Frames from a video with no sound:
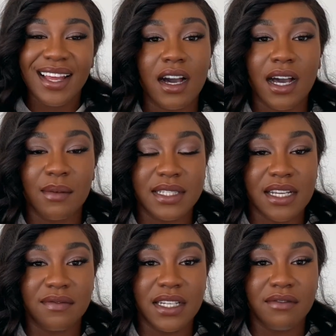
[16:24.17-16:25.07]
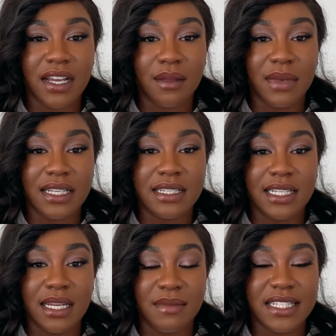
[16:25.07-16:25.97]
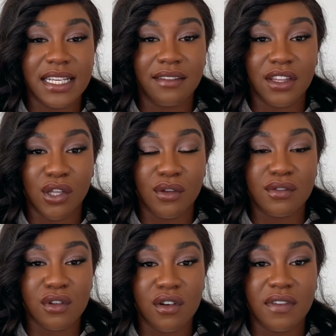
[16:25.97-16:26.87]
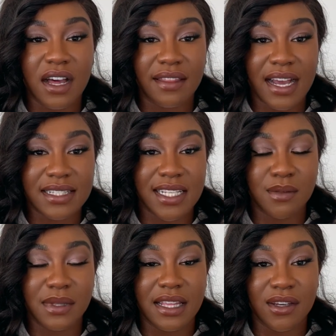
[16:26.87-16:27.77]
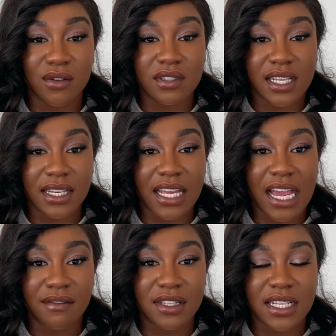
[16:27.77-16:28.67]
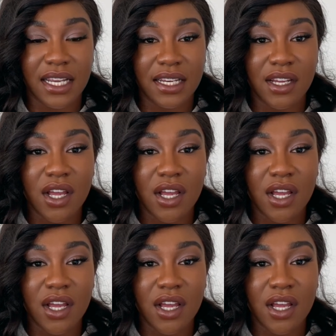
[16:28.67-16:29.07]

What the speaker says: I would definitely recommend limiting the use of other acids within your skincare routine.